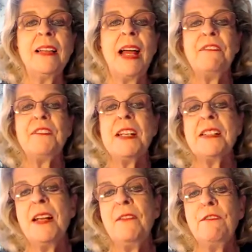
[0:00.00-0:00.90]
Life
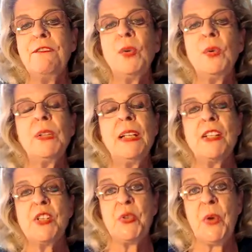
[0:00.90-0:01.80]
doesn't unfold
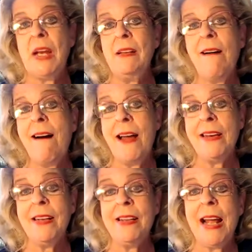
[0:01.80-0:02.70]
in a straight
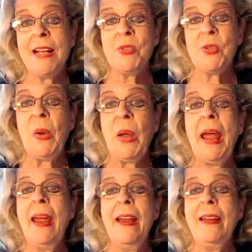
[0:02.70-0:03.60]
line, and that is
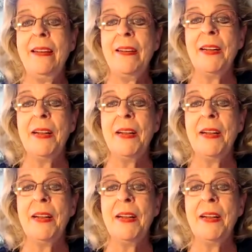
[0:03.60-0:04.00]
okay.